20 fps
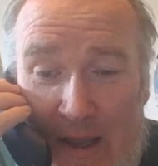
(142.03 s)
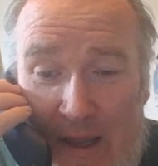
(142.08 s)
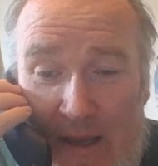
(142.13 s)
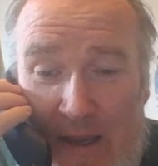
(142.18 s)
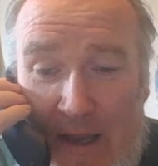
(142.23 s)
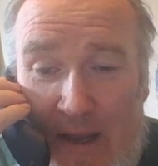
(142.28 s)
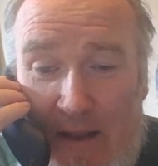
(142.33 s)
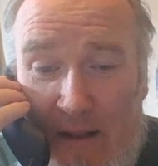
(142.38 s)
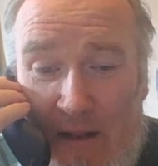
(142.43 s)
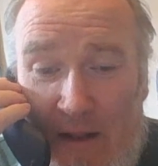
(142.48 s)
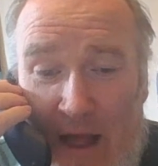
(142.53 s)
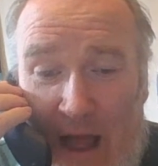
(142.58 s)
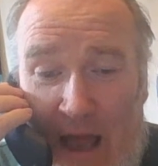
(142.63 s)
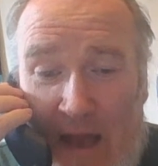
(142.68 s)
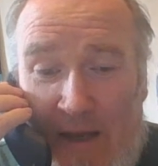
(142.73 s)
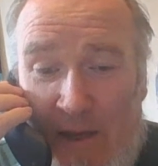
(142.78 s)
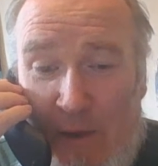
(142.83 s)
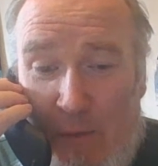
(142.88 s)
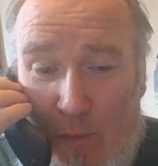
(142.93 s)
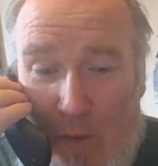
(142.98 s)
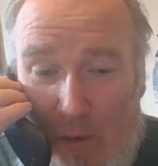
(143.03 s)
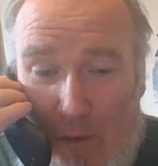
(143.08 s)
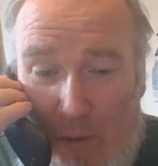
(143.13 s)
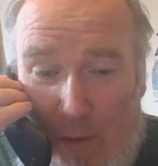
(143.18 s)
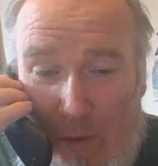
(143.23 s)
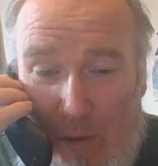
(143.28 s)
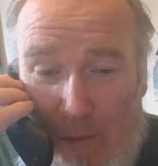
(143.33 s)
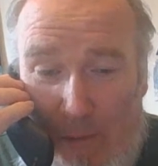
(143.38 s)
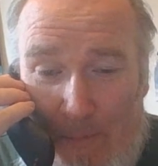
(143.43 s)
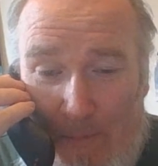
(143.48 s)
kill Andy
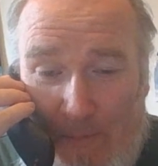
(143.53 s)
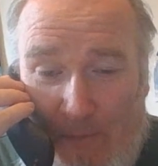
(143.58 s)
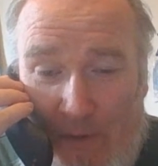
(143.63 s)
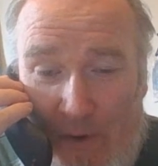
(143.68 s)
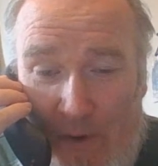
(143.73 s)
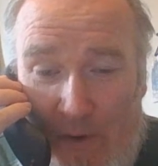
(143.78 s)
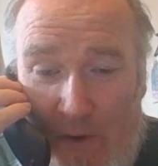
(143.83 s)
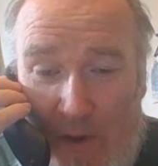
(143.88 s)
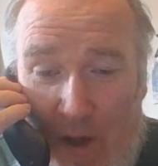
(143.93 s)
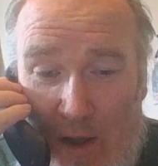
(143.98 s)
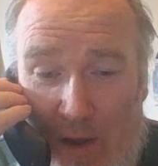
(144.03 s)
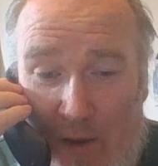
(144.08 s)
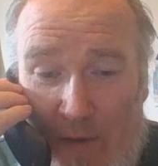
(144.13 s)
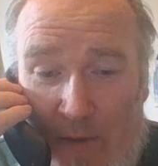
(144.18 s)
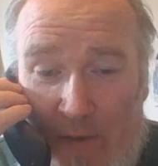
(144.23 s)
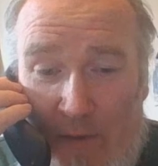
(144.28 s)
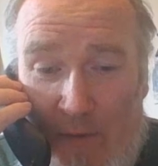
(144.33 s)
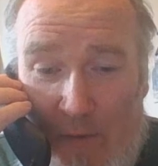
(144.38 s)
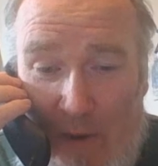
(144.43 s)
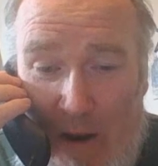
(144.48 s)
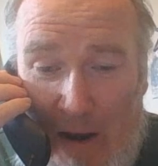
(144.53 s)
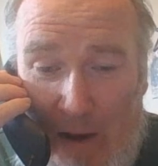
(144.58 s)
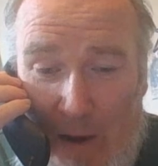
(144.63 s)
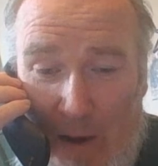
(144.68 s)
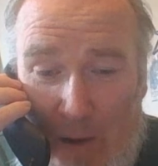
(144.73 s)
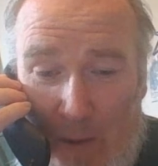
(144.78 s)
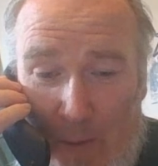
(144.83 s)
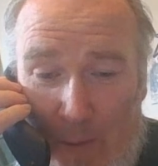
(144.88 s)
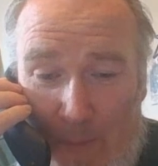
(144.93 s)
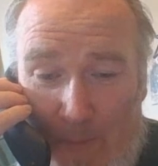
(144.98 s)
Warhol, non
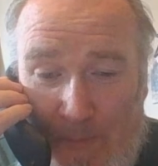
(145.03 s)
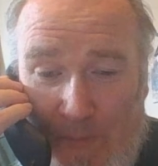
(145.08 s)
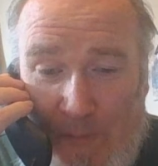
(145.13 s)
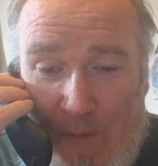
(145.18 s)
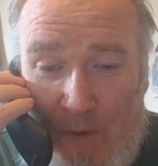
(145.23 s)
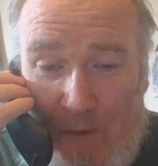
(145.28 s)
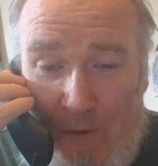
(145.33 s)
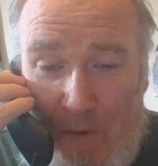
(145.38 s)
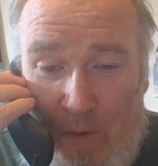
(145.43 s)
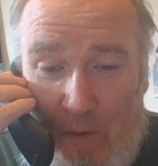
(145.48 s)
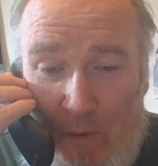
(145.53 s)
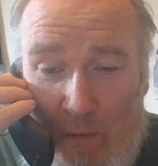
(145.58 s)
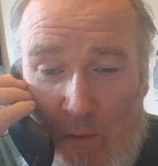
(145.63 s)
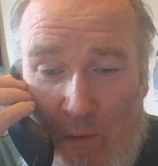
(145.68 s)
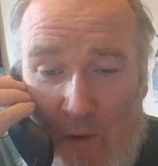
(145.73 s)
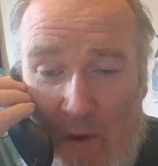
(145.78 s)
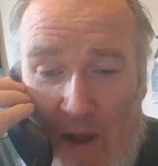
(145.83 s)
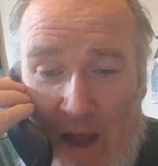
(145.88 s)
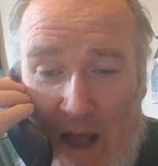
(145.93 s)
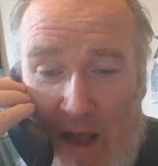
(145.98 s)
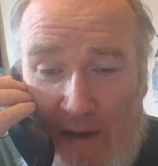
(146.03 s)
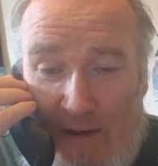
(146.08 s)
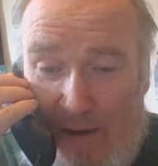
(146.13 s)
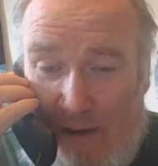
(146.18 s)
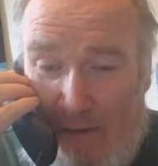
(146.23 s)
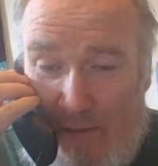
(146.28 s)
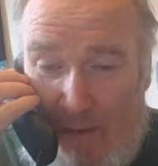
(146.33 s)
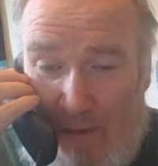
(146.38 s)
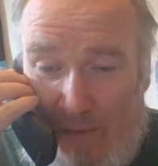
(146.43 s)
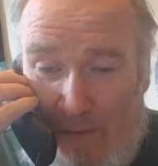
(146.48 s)
Draco, no
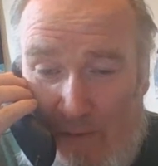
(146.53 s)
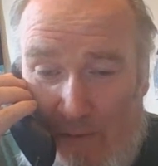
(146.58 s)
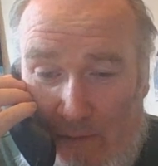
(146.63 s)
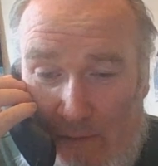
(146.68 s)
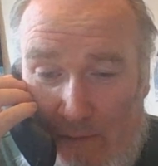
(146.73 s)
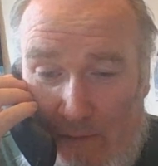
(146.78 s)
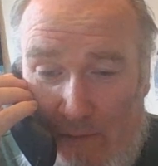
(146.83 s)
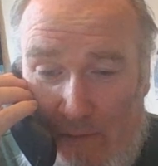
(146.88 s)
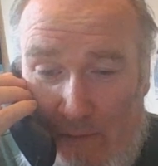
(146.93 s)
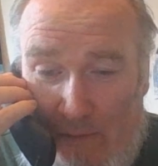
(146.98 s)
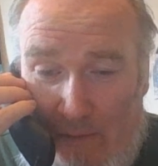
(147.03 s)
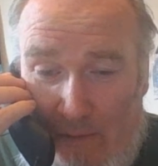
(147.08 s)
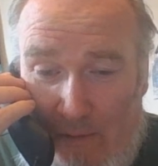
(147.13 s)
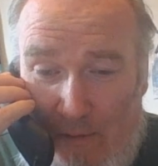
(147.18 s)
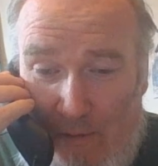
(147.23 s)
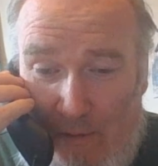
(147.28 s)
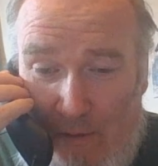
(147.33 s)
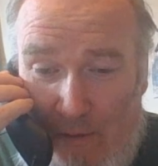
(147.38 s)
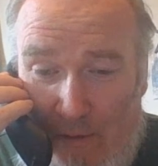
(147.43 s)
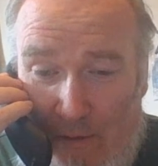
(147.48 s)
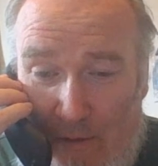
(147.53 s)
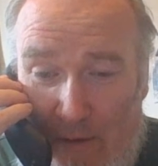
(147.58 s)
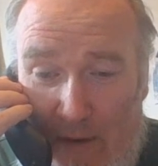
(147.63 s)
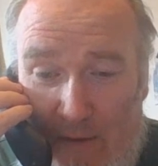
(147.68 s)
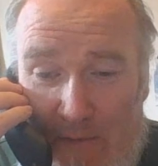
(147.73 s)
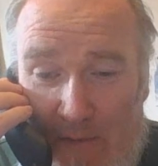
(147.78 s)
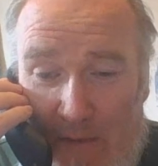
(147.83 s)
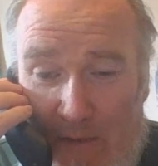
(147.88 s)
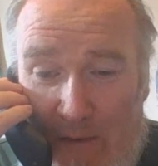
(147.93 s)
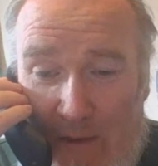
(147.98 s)
antichrists.
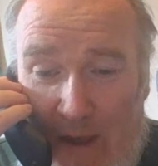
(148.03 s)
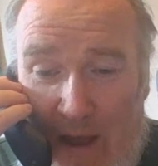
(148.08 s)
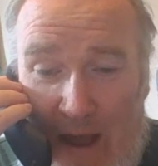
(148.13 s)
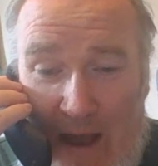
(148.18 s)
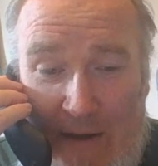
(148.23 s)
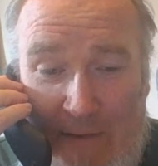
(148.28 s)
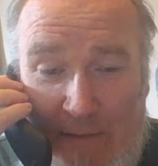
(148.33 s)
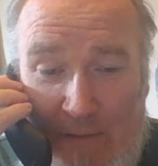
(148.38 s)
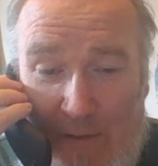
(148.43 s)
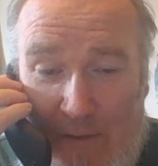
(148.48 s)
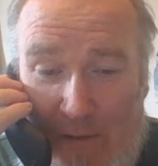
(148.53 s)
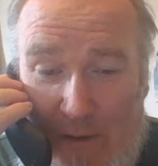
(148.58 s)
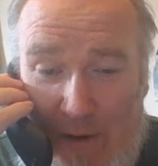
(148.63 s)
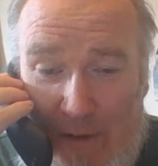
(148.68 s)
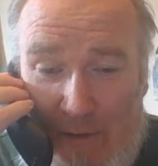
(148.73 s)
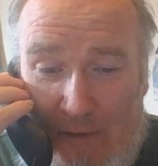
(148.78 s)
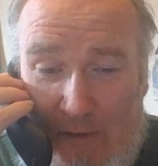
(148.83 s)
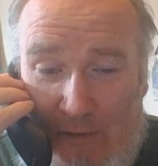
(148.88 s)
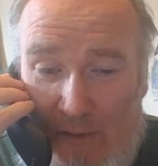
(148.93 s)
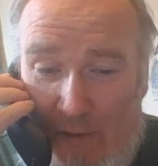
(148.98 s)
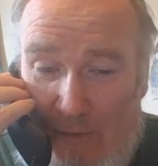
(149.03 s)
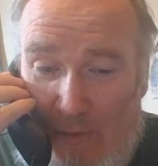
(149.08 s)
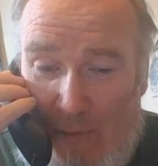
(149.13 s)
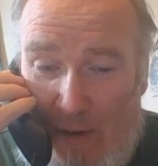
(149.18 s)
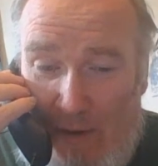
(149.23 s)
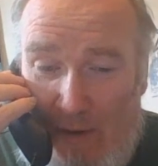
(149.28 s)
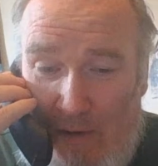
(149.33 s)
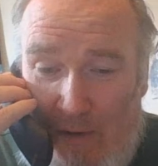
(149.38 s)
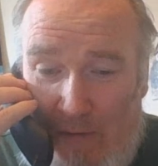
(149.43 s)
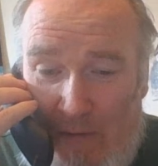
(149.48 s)
Even after all the
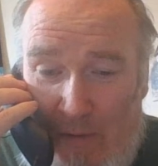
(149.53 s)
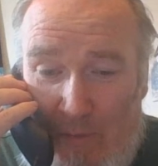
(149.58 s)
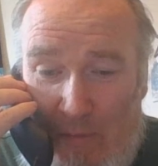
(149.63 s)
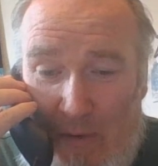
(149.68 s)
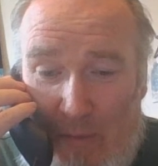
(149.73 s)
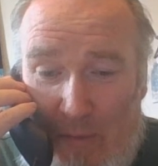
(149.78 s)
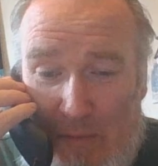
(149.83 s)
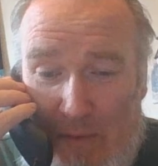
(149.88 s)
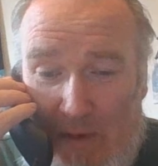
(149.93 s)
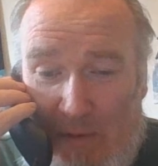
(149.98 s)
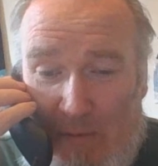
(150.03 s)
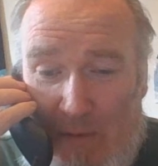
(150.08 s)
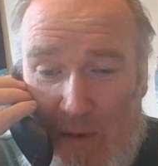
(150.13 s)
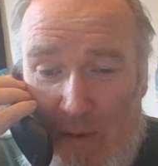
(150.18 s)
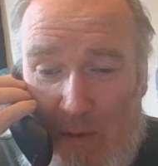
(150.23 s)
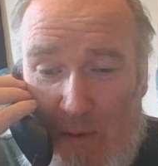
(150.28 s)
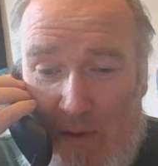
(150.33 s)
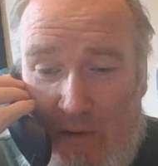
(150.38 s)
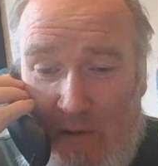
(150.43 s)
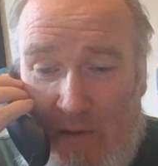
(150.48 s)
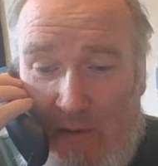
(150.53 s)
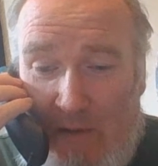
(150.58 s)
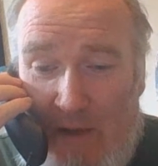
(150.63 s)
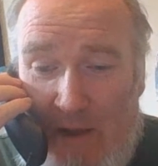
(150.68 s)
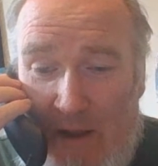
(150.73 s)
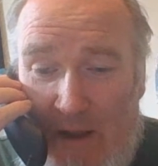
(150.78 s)
suffering some people experience,